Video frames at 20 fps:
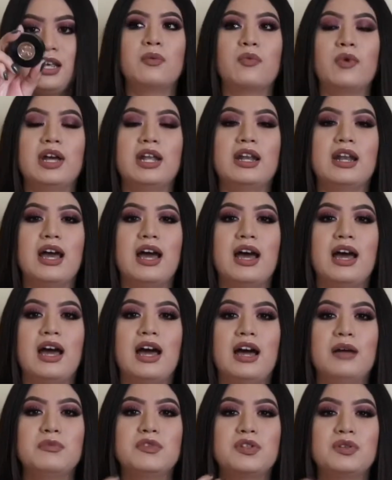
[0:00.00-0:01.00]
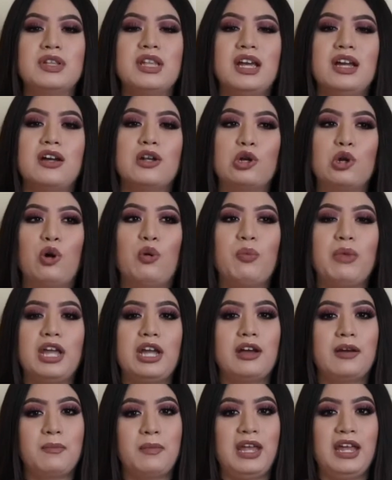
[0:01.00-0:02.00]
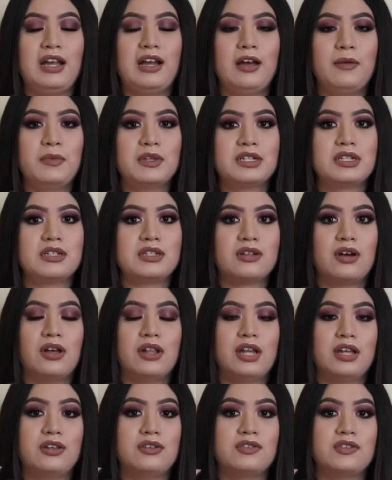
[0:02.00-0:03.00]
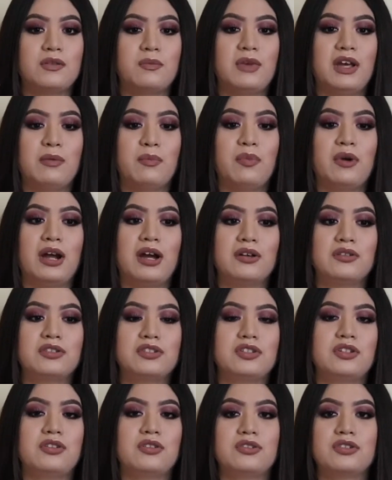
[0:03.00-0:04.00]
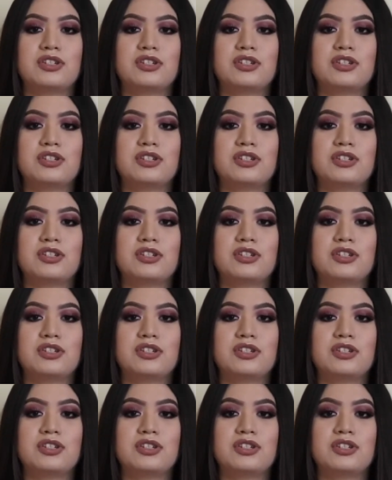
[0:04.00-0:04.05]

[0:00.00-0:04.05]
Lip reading: When I'm doing a no makeup, this is all I use on my brows, you know,